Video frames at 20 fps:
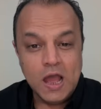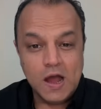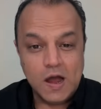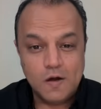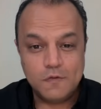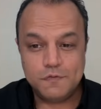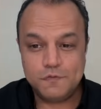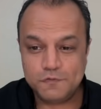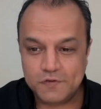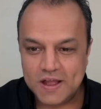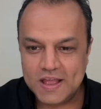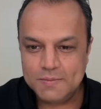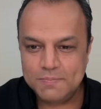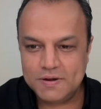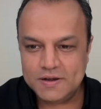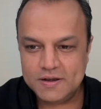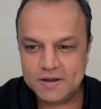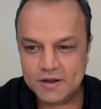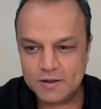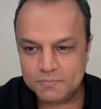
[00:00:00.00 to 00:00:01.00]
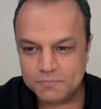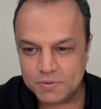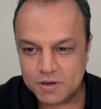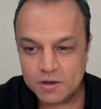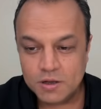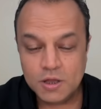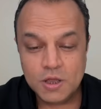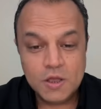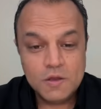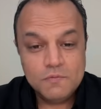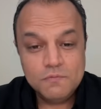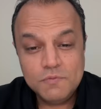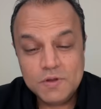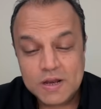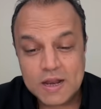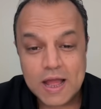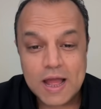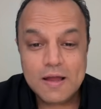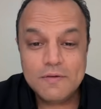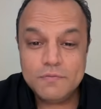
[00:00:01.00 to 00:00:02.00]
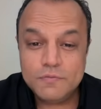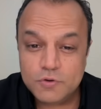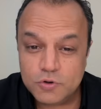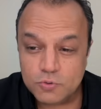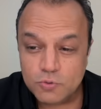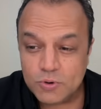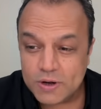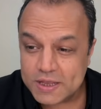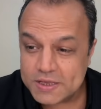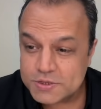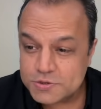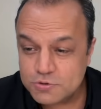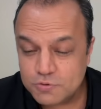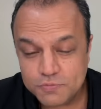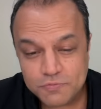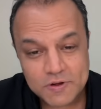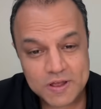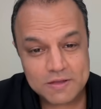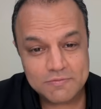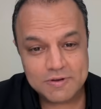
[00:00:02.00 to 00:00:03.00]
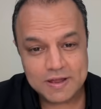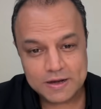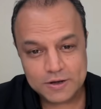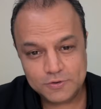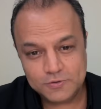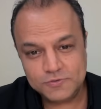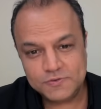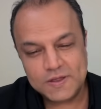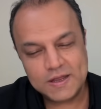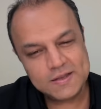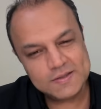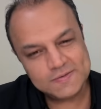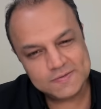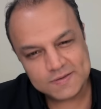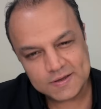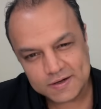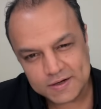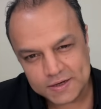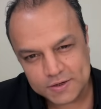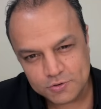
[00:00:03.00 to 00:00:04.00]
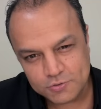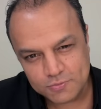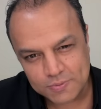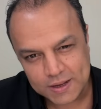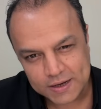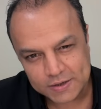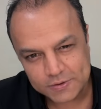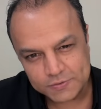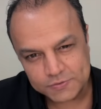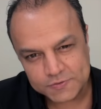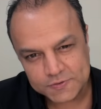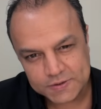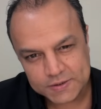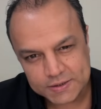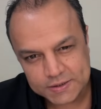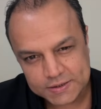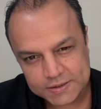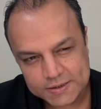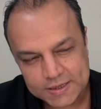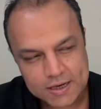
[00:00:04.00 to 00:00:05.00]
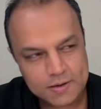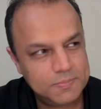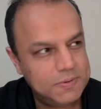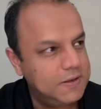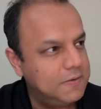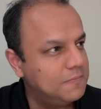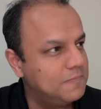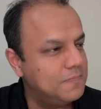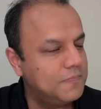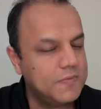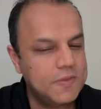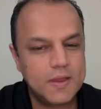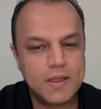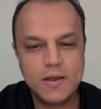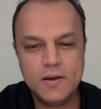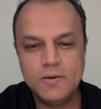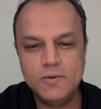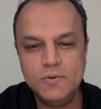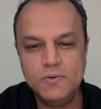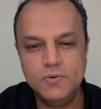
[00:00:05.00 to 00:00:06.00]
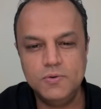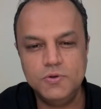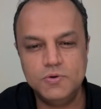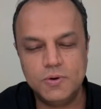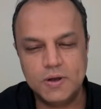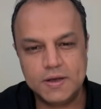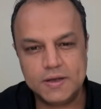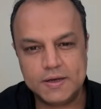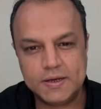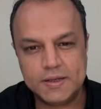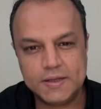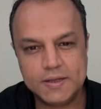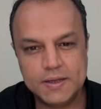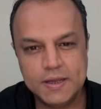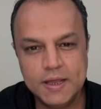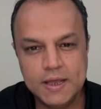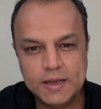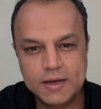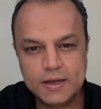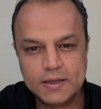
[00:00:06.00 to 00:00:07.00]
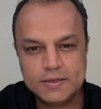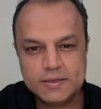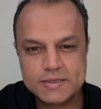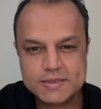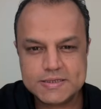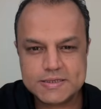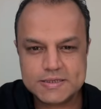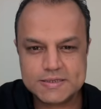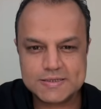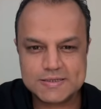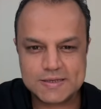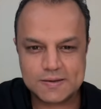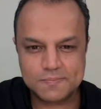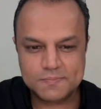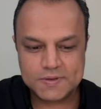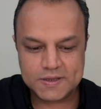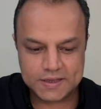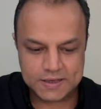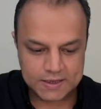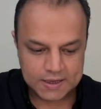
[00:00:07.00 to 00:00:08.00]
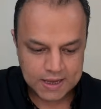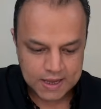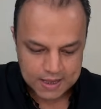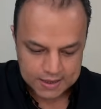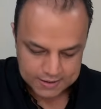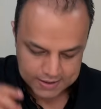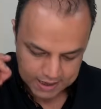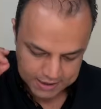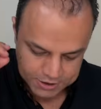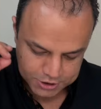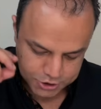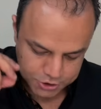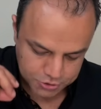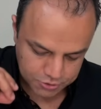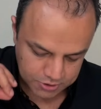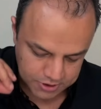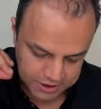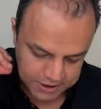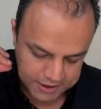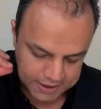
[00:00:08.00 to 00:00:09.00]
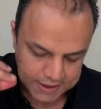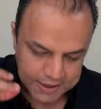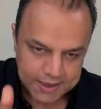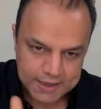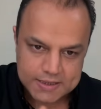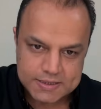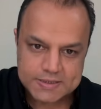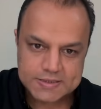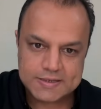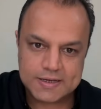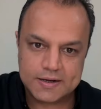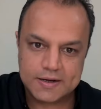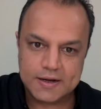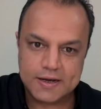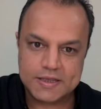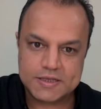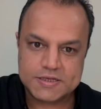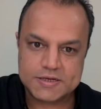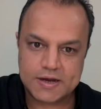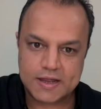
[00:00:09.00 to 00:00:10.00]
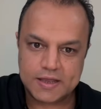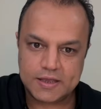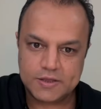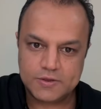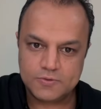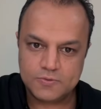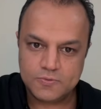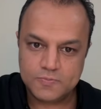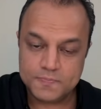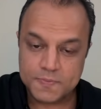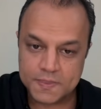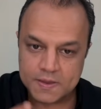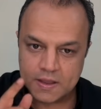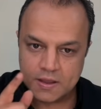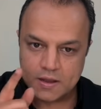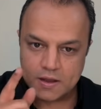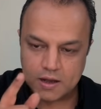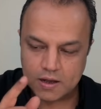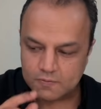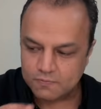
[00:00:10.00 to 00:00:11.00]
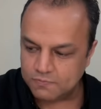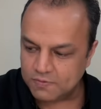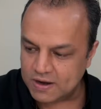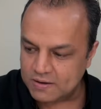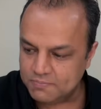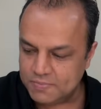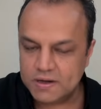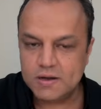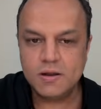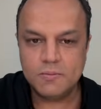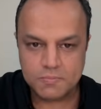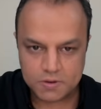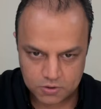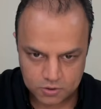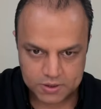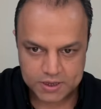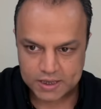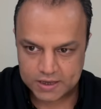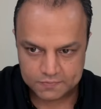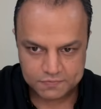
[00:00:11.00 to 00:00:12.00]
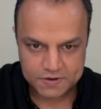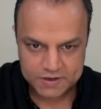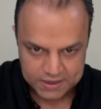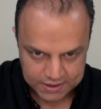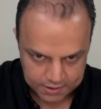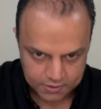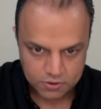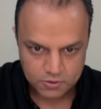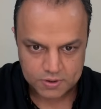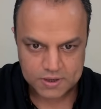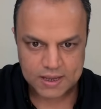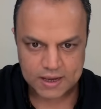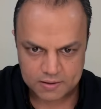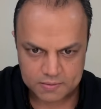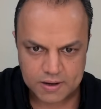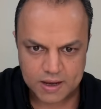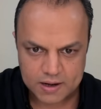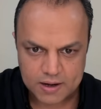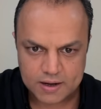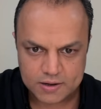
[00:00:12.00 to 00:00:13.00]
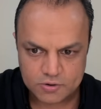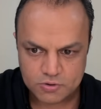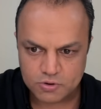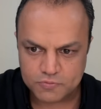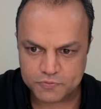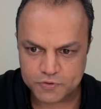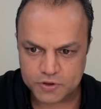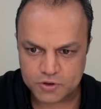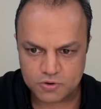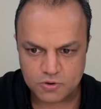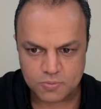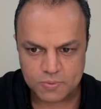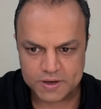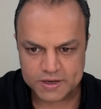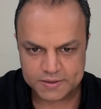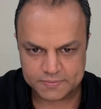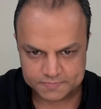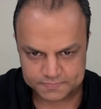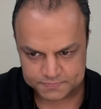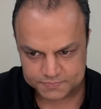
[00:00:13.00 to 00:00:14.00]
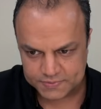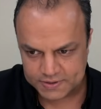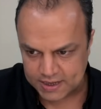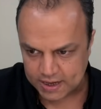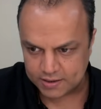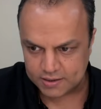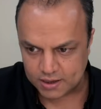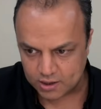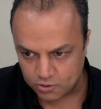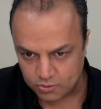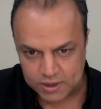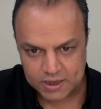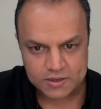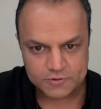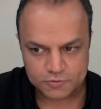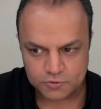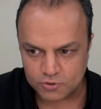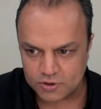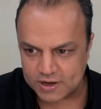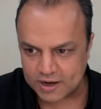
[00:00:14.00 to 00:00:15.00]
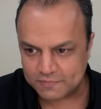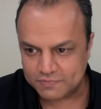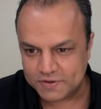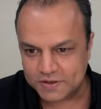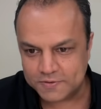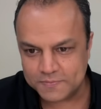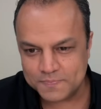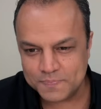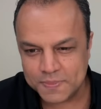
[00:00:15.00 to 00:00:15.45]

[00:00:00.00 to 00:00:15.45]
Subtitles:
A 5-bit number will have 2 raised to 5 values. That is 32 values. Tell me, do you agree? Now, this is something that should instantly strike you. A 1-bit number, look here, if it didn't, look here, I'll do it for you, don't worry. Yeah, now look at this whole graphic.